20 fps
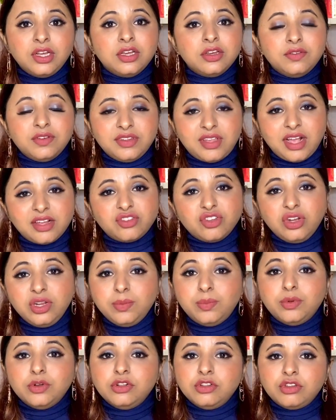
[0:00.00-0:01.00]
which actually
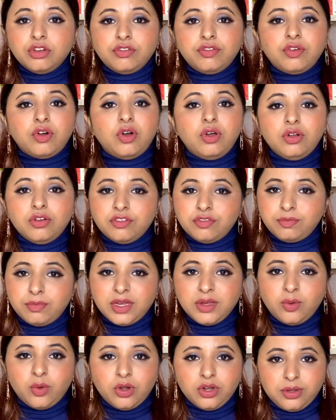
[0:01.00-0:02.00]
pulls off all of
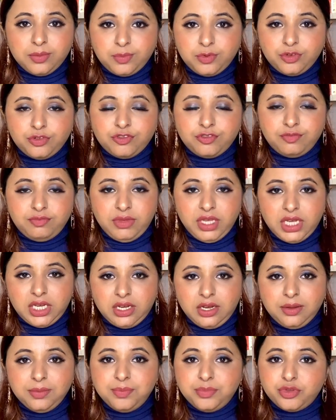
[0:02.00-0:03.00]
my waterproof
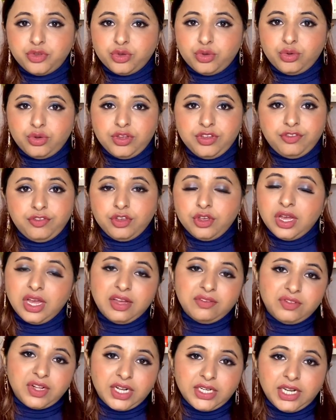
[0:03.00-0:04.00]
makeup. So if you
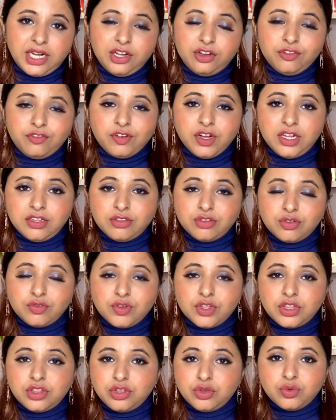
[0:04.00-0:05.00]
have that kind of cleanser
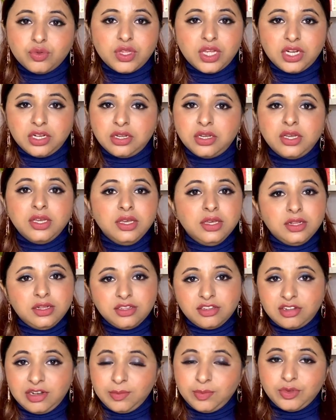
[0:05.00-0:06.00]
with you, then
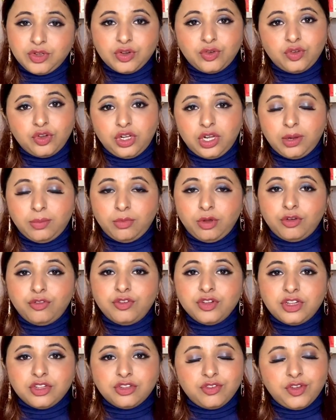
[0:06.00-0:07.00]
this lipstick would come off
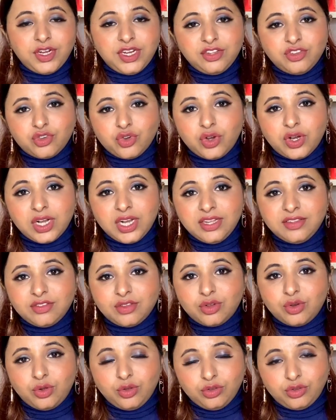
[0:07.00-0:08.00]
with a very strong
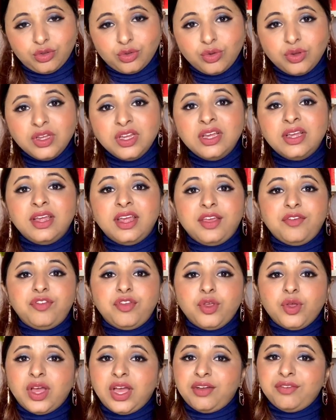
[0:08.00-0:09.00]
cleanser also. If
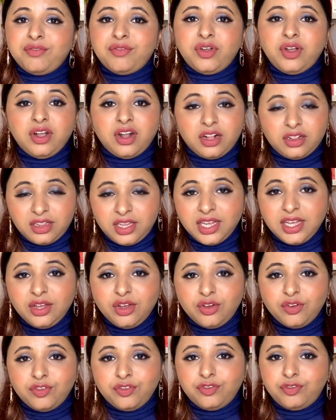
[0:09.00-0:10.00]
you have
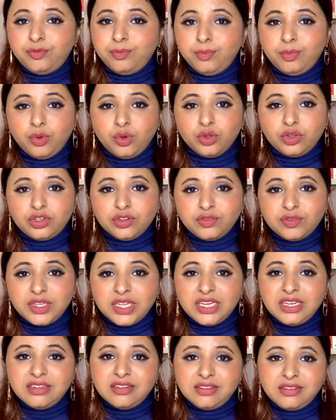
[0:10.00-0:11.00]
nothing of both of
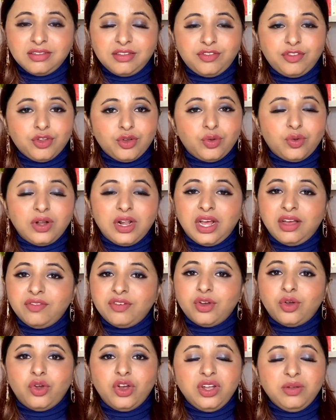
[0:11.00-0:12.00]
these, if you don't have
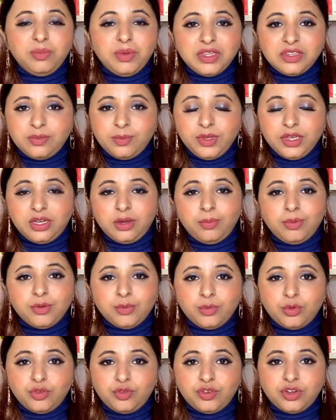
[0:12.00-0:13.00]
an oil-based makeup
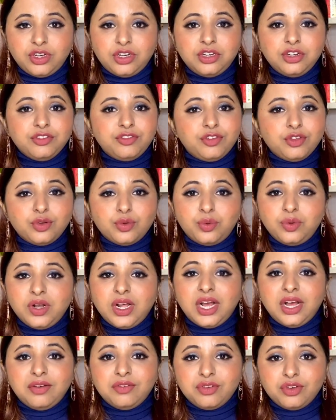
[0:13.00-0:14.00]
remover, if you
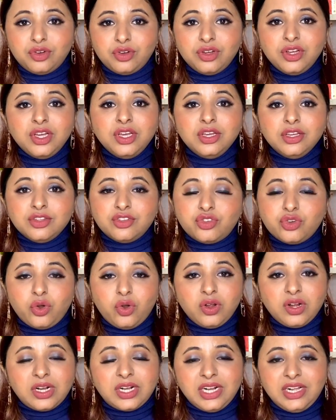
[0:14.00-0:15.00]
don't have a
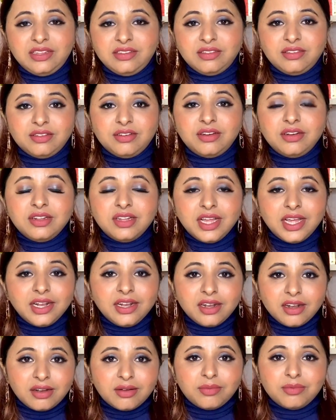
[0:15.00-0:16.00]
strong cleanser,
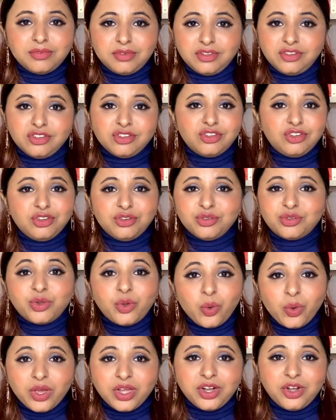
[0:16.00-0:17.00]
then just use
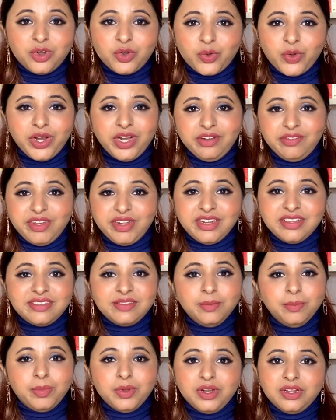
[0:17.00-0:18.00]
coconut oil. Very
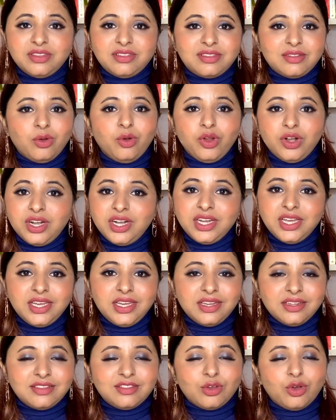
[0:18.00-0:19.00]
simple. It's already
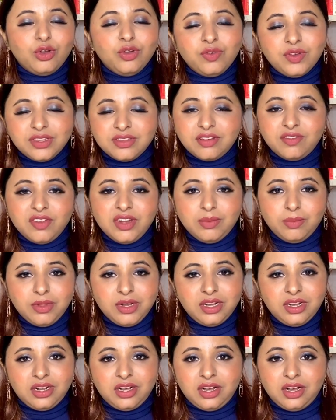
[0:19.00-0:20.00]
it's always
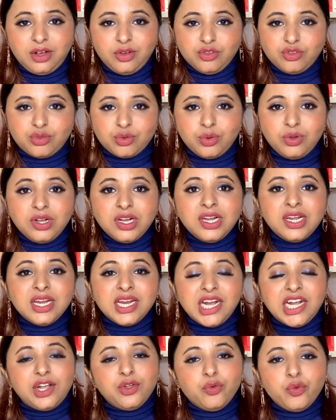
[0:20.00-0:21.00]
available in our household.
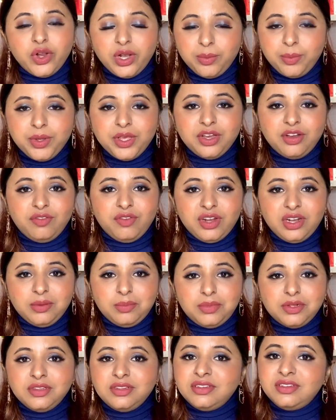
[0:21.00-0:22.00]
It will be
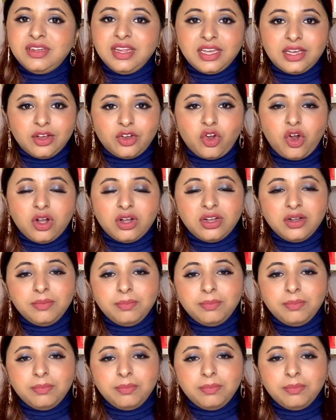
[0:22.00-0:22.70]
available. Just take a cotton